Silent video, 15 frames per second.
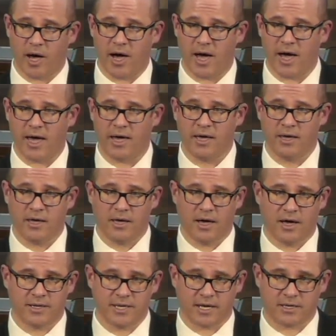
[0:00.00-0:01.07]
by
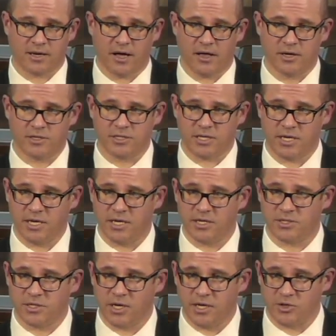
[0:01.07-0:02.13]
a technology
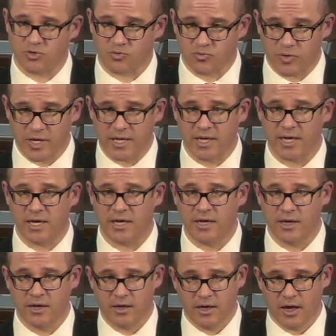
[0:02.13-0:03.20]
is
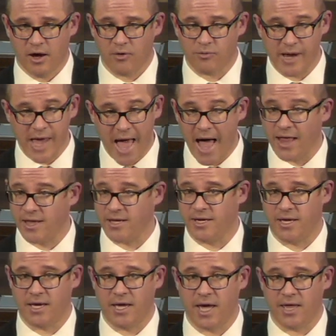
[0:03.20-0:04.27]
really a
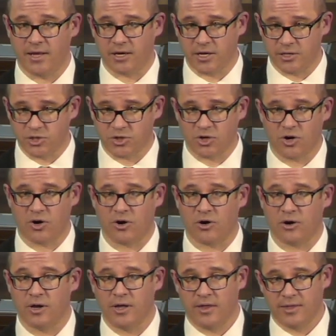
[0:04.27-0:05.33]
reality and a
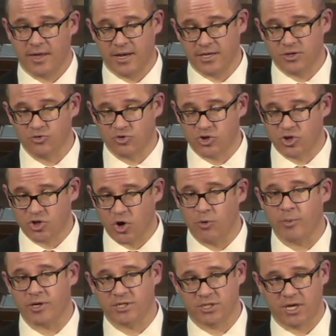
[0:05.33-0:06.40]
concern that it so
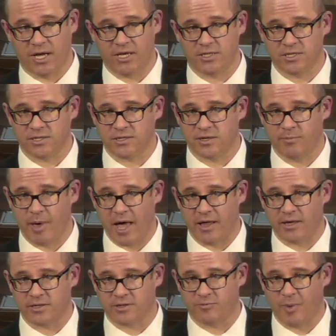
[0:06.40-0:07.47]
much changes the
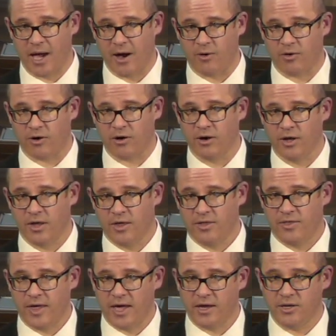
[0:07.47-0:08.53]
balance of power,
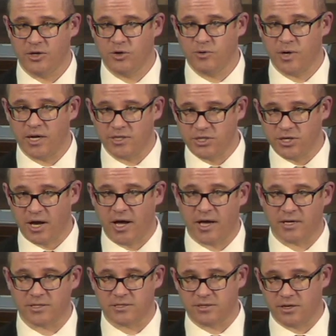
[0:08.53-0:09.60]
then you
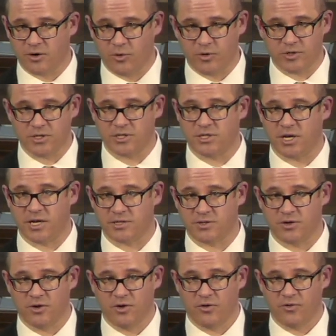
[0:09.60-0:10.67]
adjust, the courts
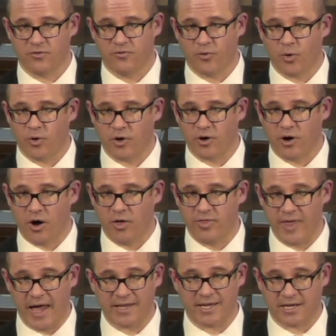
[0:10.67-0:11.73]
adjust for
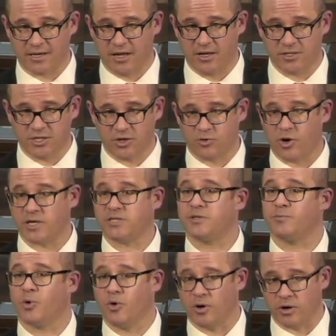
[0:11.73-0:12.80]
that technology across
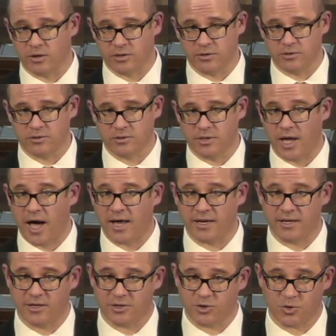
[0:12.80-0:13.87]
the board, not
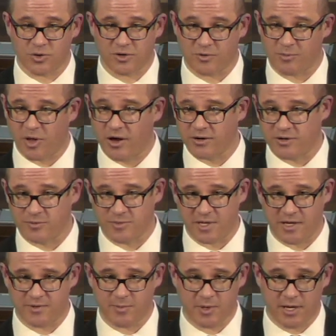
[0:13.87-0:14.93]
in the short-term, long-term
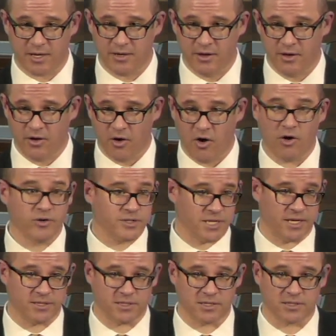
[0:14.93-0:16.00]
sense, but in all
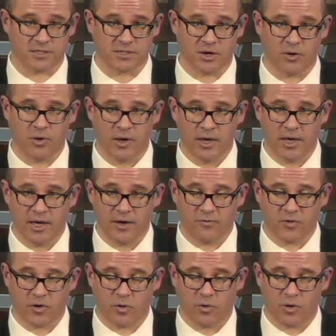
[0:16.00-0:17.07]
senses. So
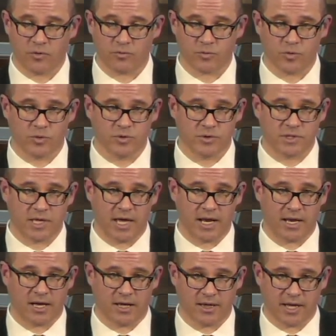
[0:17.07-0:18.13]
if the court rules
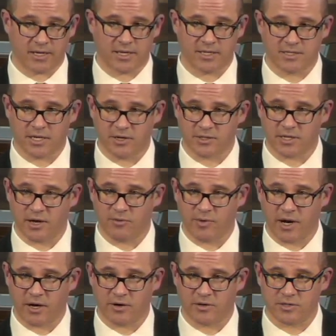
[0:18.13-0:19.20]
that collecting cell site
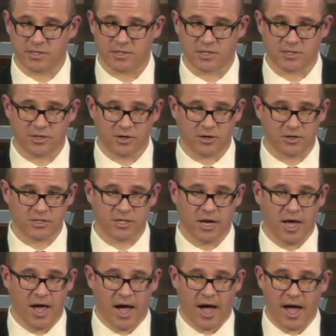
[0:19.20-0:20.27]
records is a search,
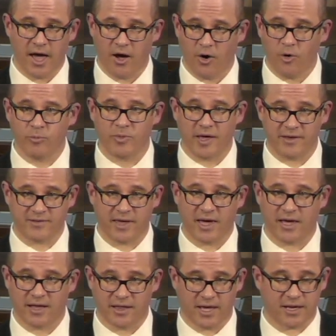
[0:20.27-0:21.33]
I hope they say
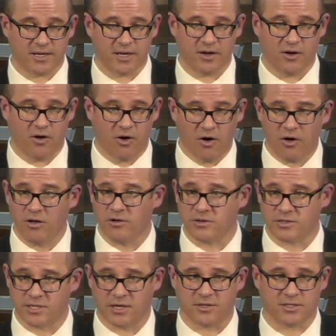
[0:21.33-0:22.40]
collecting
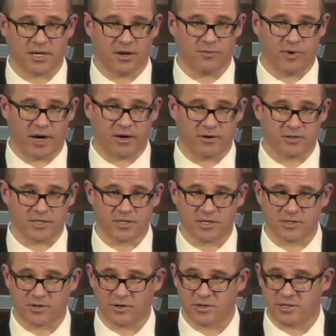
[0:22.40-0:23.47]
all cell site records is
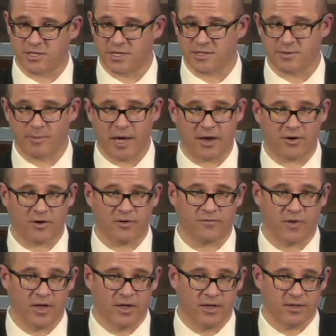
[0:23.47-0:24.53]
a search. It doesn't matter if
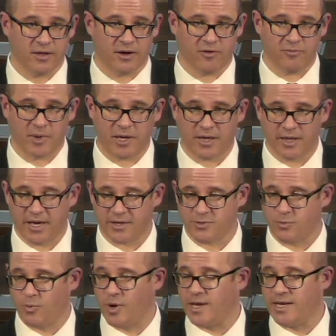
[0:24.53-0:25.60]
the government collects
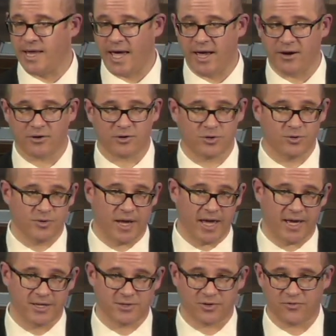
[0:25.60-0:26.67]
1 day or 2
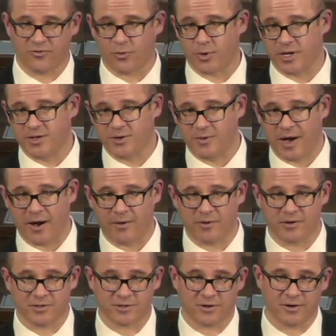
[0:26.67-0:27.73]
days or 42
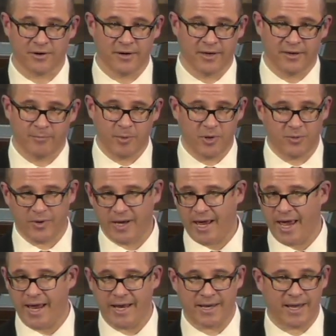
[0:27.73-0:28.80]
hours or between
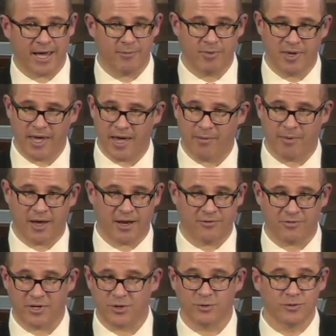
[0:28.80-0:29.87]
8 and 9 p.m. on
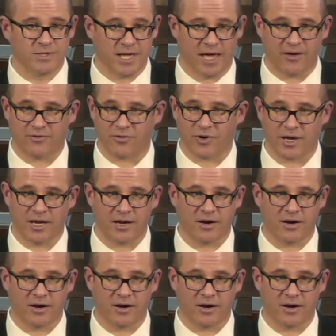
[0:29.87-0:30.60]
every Tuesday for a